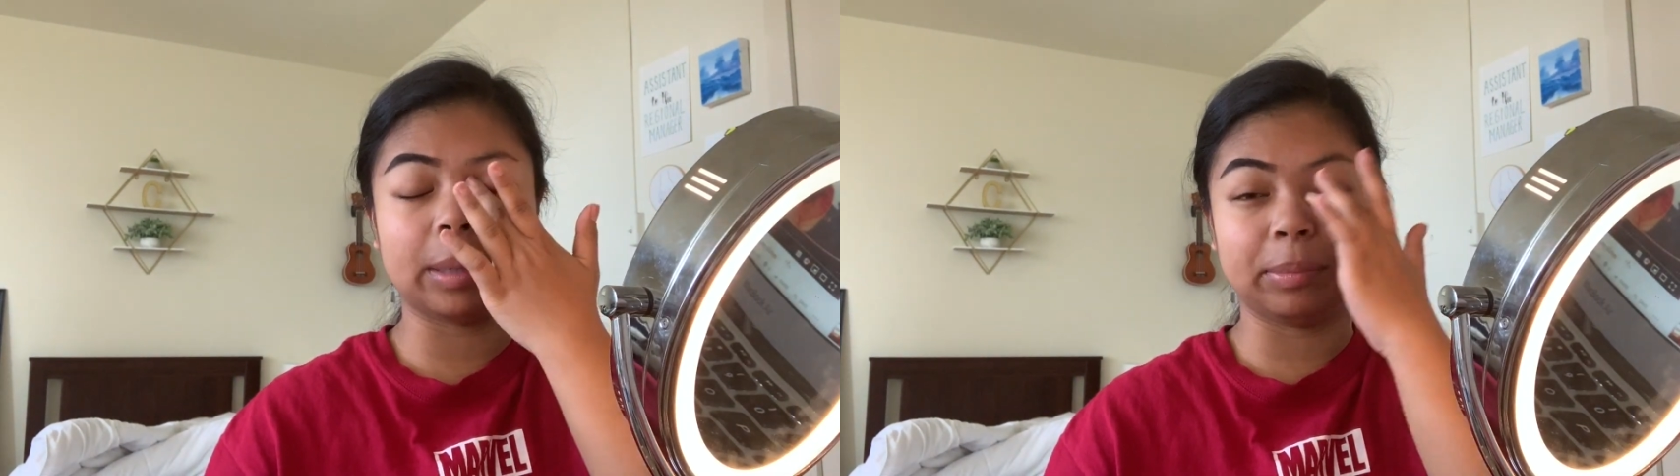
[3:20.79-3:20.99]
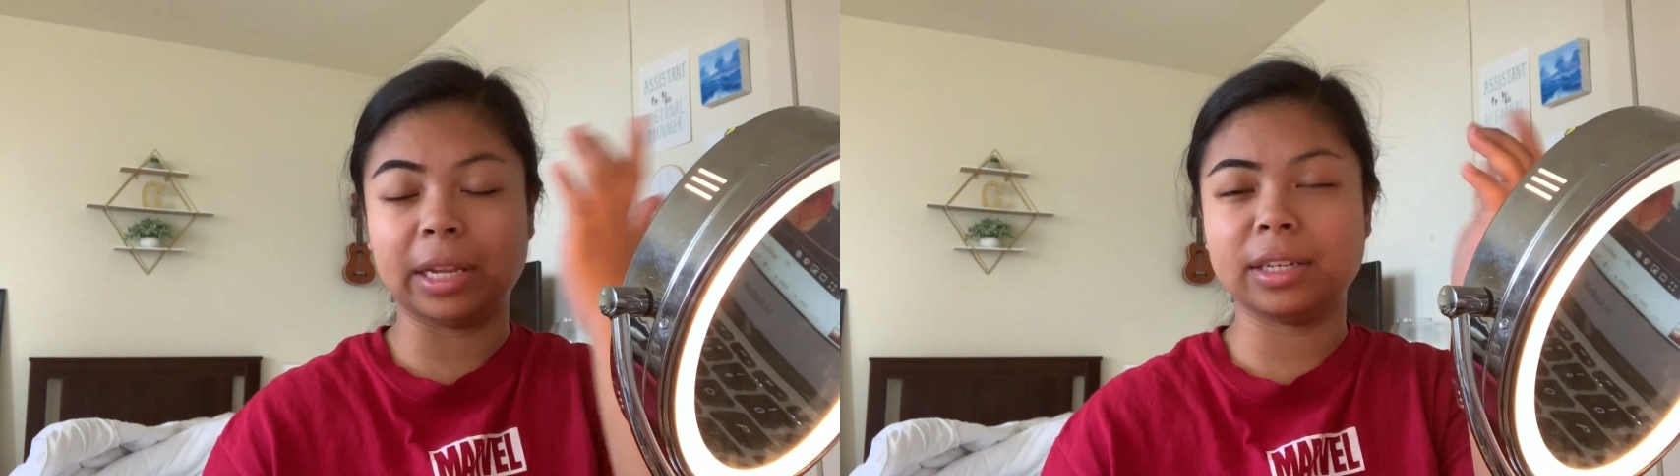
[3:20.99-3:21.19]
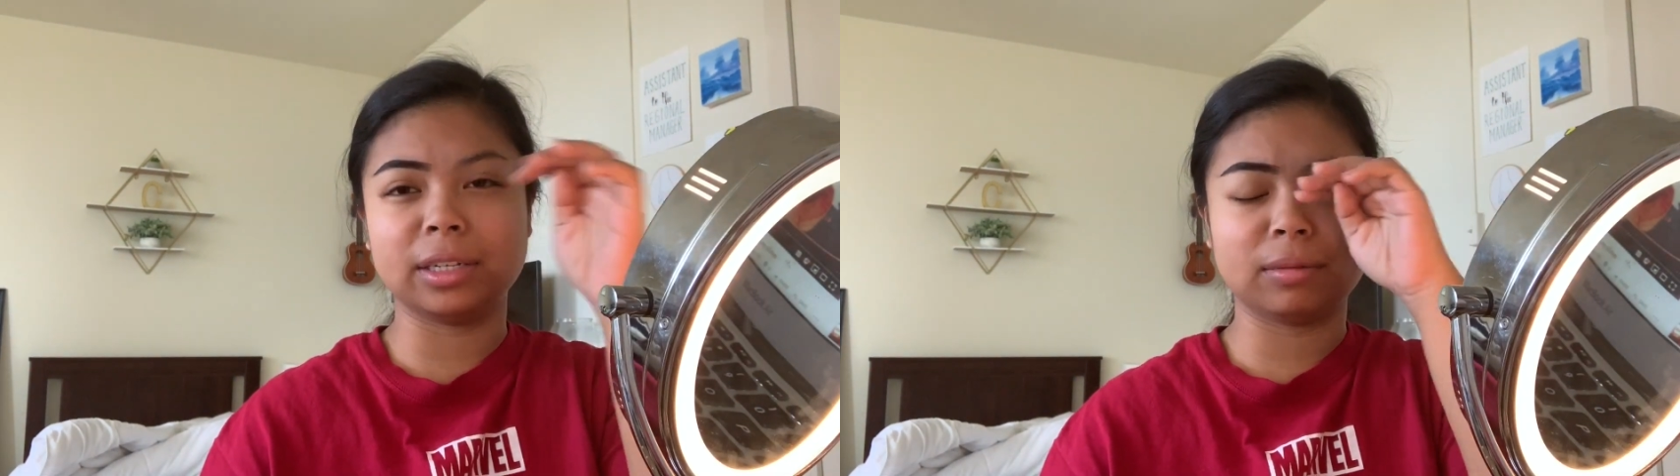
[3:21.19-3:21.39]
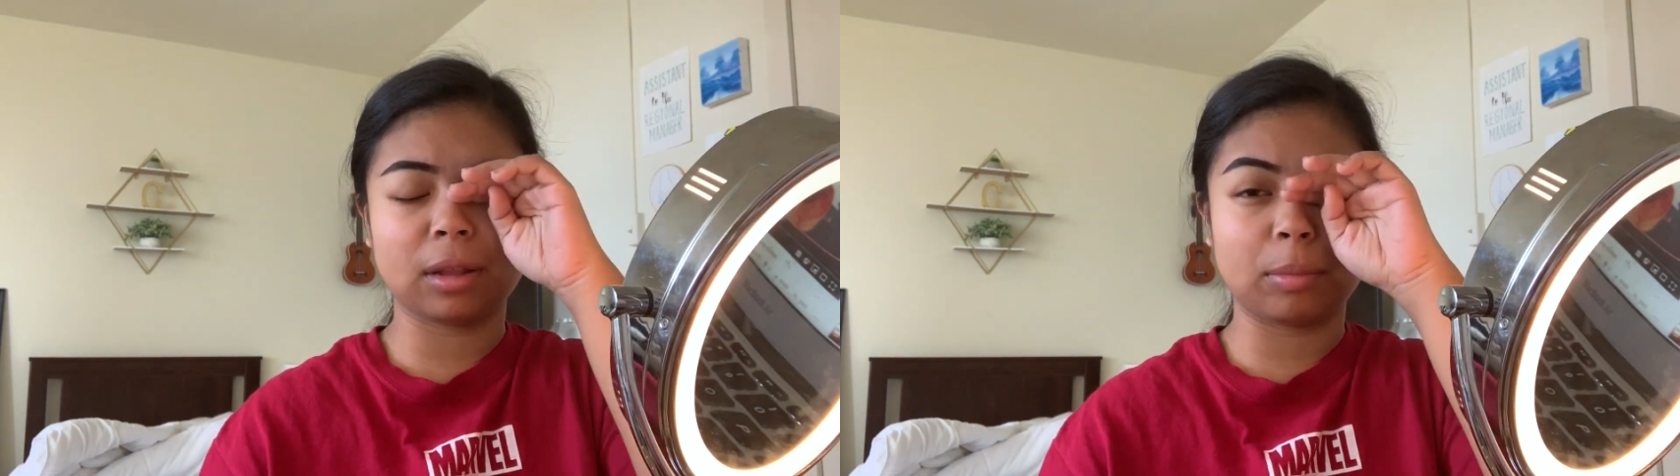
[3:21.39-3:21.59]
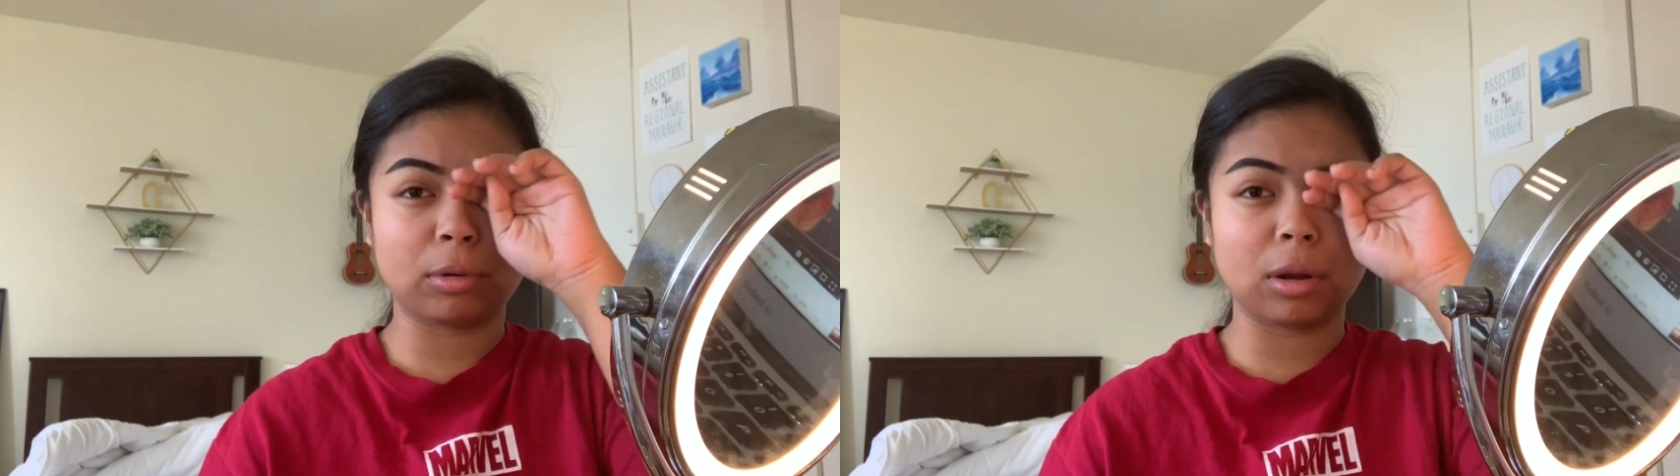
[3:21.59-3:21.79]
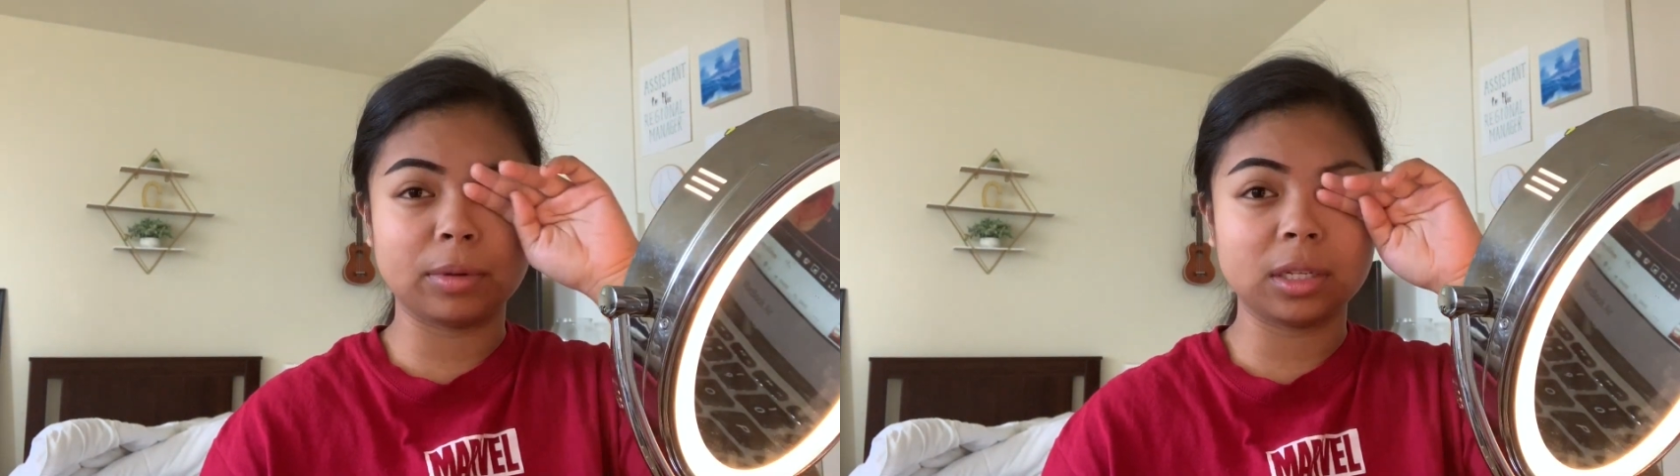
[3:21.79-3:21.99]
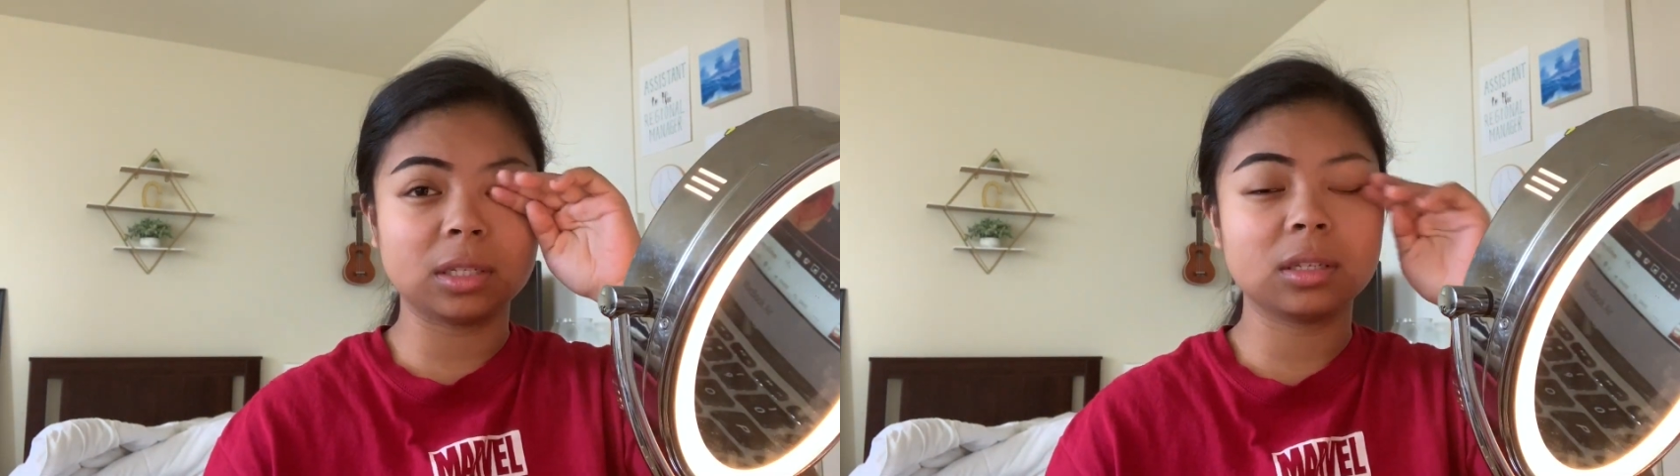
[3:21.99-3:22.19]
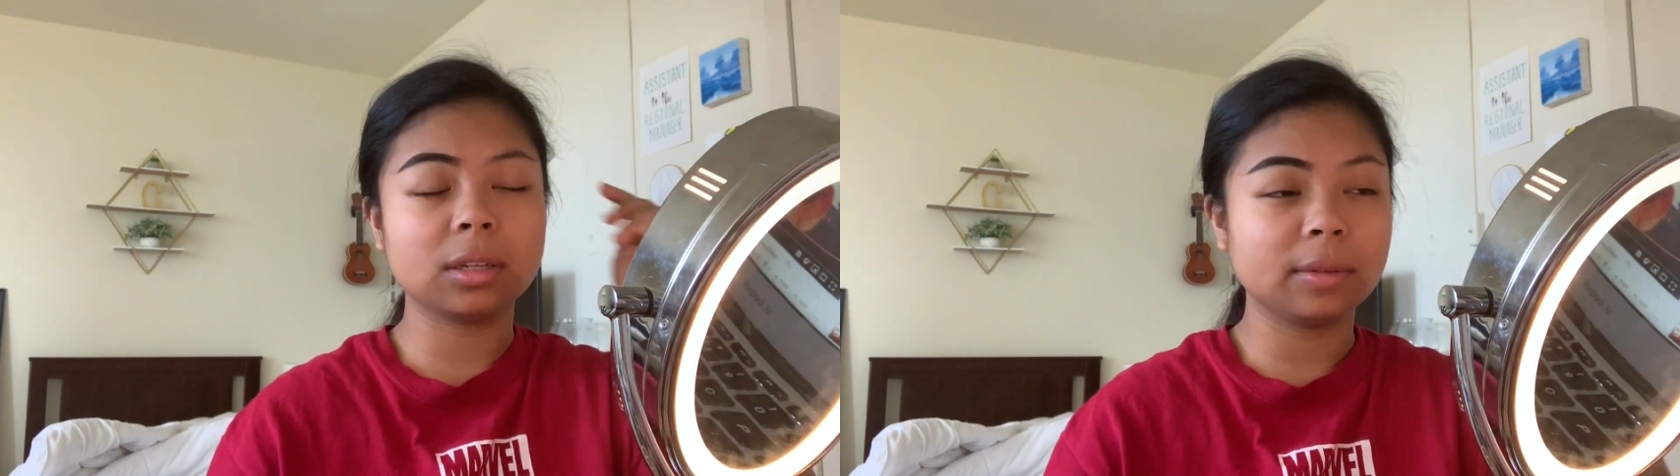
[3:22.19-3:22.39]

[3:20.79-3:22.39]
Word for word: I blend it, I promise.